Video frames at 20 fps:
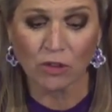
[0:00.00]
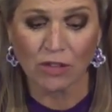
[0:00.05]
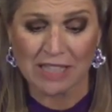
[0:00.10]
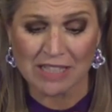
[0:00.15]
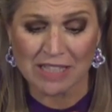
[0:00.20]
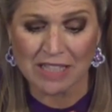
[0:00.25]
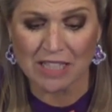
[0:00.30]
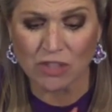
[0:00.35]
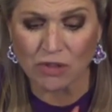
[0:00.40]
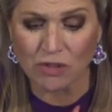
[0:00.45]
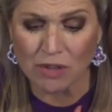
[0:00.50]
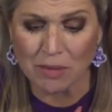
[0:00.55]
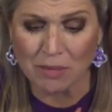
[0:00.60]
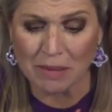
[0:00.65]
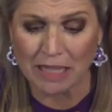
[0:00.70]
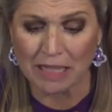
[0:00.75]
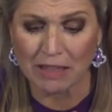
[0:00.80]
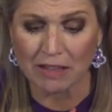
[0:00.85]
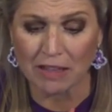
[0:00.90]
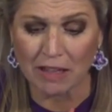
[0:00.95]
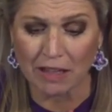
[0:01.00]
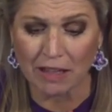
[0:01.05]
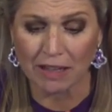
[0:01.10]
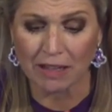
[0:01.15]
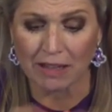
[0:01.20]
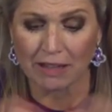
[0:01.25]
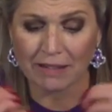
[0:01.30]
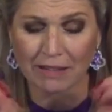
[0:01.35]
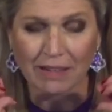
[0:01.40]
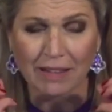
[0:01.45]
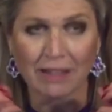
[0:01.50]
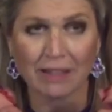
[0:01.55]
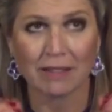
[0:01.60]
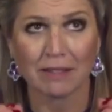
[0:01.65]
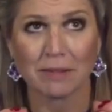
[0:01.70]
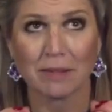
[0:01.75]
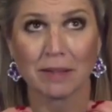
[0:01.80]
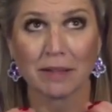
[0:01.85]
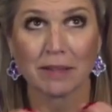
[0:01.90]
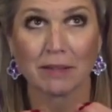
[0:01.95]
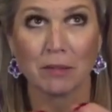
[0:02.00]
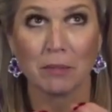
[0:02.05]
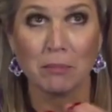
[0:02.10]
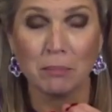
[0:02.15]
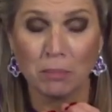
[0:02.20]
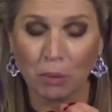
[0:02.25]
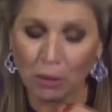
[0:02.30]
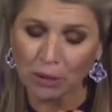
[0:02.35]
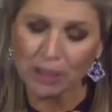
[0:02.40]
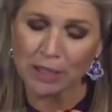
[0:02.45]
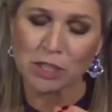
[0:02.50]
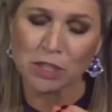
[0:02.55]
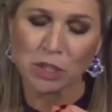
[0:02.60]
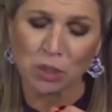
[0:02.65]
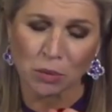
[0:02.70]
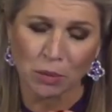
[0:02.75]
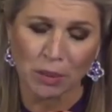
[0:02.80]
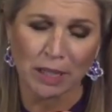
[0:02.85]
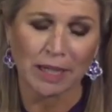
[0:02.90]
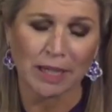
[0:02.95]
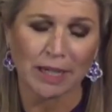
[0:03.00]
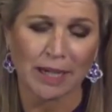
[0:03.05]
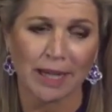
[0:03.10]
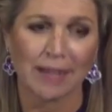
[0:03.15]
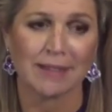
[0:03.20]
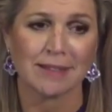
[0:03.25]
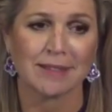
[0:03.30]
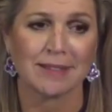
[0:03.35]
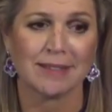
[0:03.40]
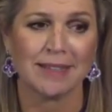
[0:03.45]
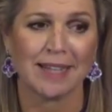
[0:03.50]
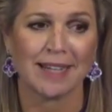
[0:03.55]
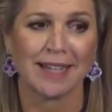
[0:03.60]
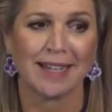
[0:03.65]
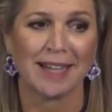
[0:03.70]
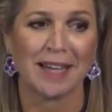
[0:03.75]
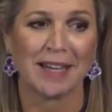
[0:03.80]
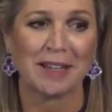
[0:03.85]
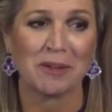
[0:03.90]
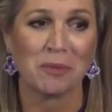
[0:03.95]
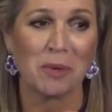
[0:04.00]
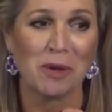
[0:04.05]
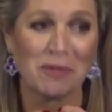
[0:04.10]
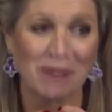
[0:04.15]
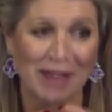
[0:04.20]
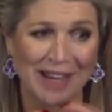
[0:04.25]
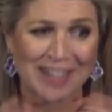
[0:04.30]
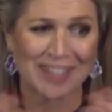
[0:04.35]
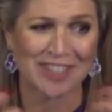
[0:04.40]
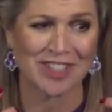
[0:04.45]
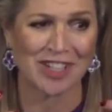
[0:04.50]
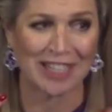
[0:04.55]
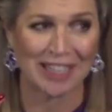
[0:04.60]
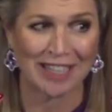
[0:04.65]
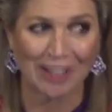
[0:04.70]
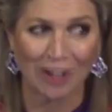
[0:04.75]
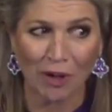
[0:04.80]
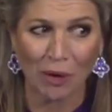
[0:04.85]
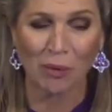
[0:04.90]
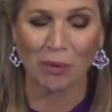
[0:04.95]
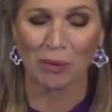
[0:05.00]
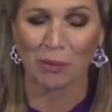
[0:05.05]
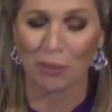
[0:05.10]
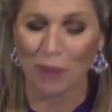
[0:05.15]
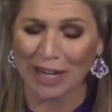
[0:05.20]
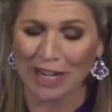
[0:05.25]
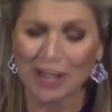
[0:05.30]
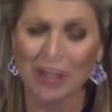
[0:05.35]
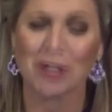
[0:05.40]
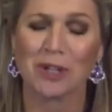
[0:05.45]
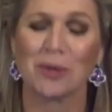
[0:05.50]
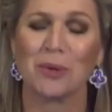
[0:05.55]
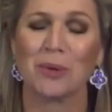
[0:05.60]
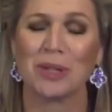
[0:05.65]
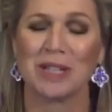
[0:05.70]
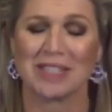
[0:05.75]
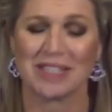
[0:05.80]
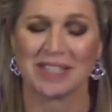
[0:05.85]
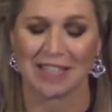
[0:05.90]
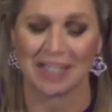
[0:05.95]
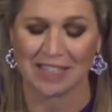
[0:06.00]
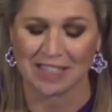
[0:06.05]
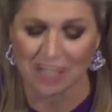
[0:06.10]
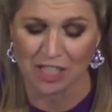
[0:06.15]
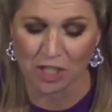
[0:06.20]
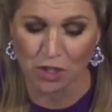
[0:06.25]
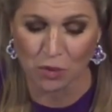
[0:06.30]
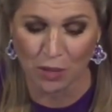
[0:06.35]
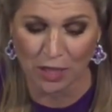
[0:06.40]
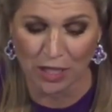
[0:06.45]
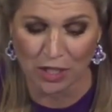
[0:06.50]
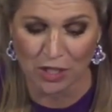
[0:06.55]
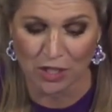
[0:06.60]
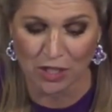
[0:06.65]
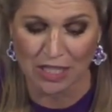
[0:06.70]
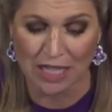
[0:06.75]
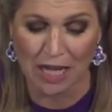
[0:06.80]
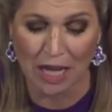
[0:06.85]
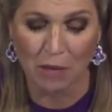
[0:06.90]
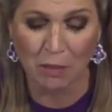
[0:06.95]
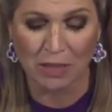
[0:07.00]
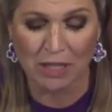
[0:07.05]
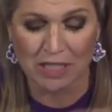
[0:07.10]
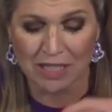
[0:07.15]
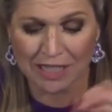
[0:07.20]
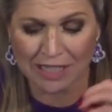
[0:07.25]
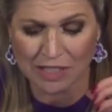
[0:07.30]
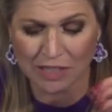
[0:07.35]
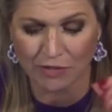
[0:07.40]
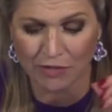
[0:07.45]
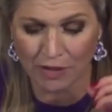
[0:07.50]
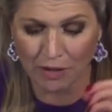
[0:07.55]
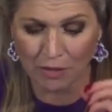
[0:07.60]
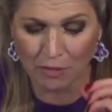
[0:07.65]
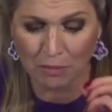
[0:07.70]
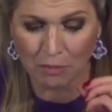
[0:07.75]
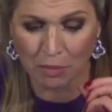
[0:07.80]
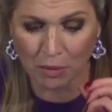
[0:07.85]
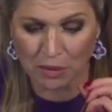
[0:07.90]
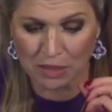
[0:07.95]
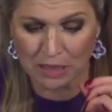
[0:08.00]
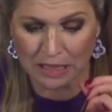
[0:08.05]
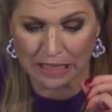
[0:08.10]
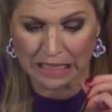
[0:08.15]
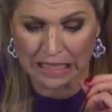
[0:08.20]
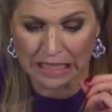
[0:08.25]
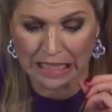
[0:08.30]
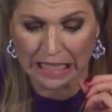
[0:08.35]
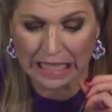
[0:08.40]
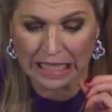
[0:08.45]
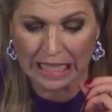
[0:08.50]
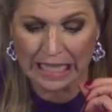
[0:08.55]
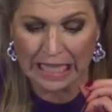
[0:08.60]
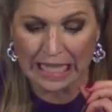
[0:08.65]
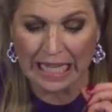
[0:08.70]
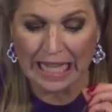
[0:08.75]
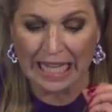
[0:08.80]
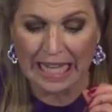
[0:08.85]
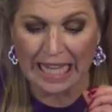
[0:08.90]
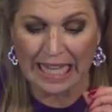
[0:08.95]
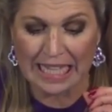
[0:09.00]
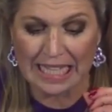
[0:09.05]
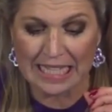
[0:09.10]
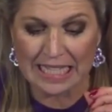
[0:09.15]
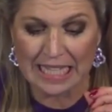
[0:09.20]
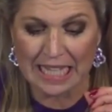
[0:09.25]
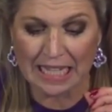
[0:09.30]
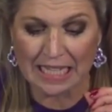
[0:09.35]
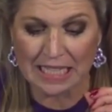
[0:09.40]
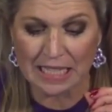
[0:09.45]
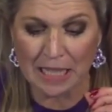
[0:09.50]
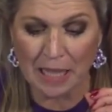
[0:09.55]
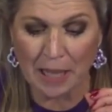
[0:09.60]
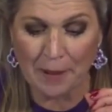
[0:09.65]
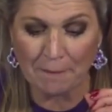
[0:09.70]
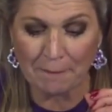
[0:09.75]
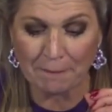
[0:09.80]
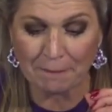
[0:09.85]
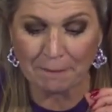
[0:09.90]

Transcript: that's extremely important to realize that we've actually went through these situations. And what is actually very important is that